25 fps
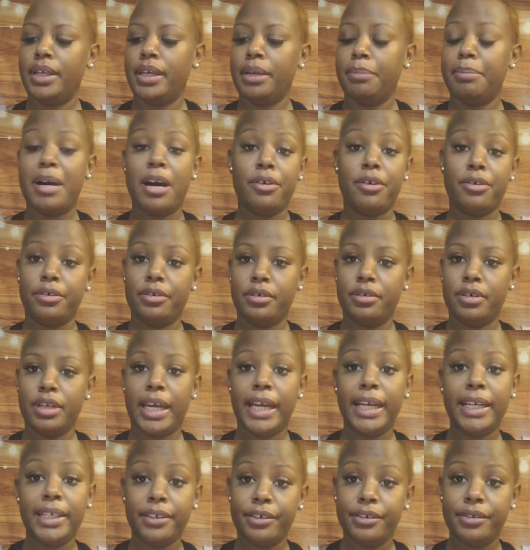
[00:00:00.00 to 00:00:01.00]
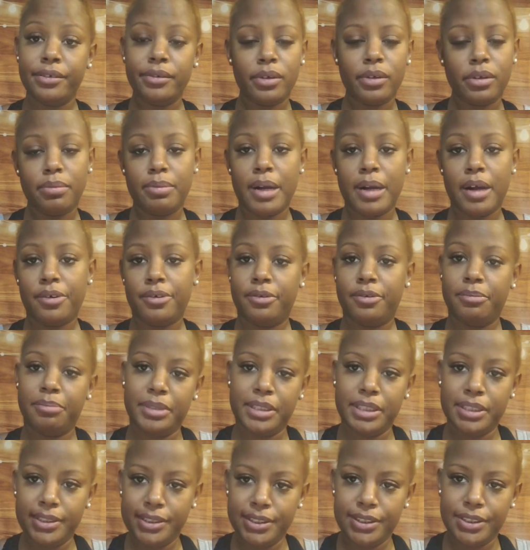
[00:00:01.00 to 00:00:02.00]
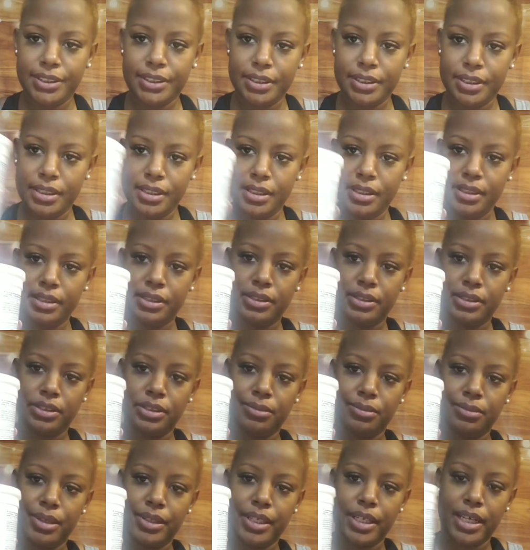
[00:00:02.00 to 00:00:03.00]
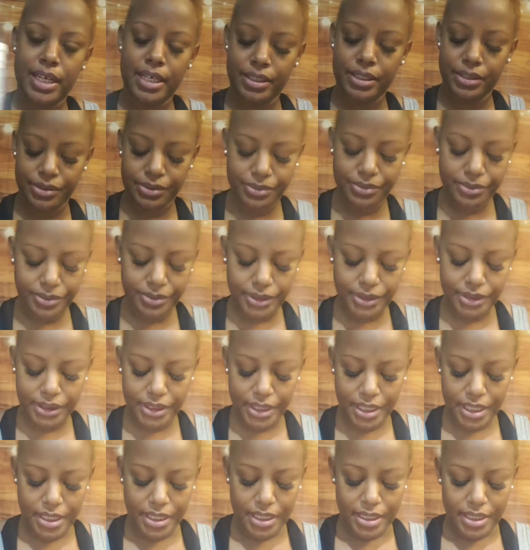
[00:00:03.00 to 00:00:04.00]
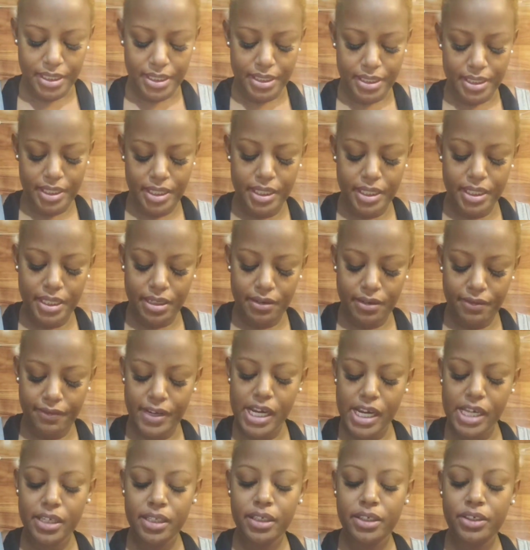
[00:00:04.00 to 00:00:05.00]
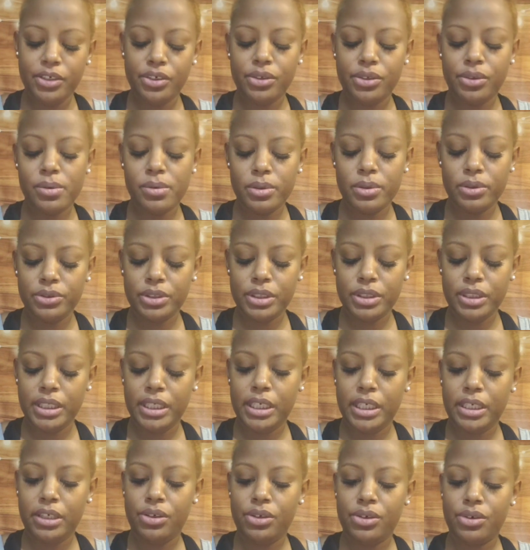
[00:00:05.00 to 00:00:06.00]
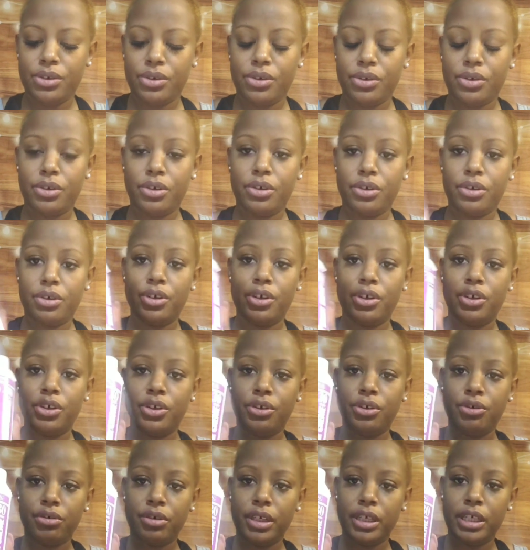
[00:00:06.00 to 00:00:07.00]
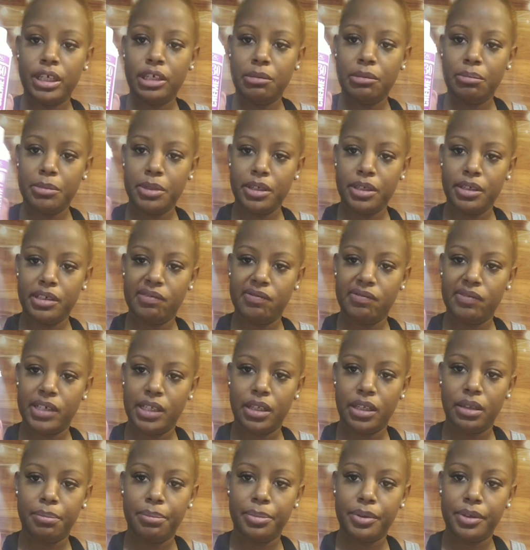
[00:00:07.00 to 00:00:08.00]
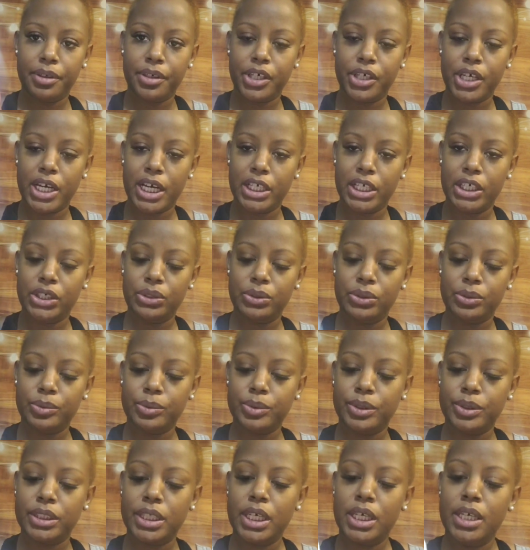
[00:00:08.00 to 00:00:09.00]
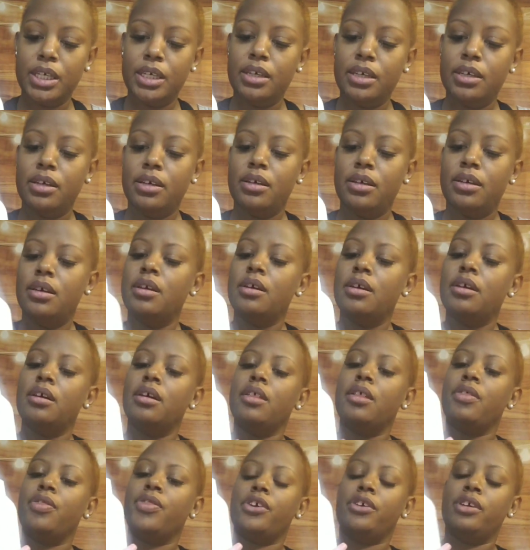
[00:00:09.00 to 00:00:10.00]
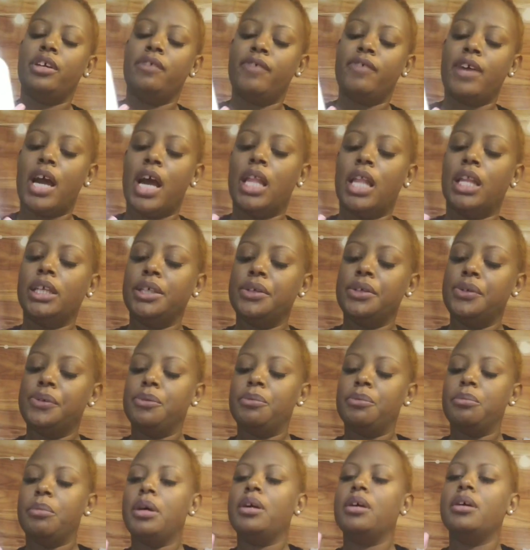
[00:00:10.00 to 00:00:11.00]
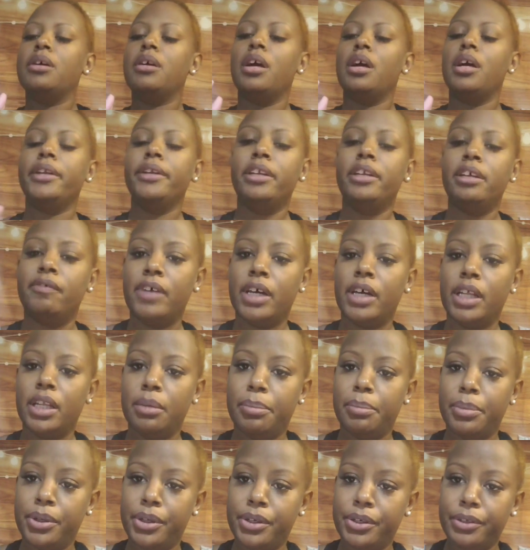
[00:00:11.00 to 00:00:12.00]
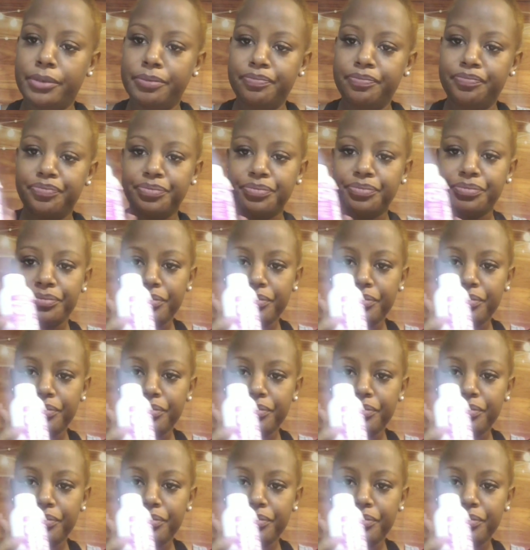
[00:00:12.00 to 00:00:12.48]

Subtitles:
like powder lightener or powdered bleach. This is the one that I use. And then finally you're going to need your cream developer. I use 30 volume developer.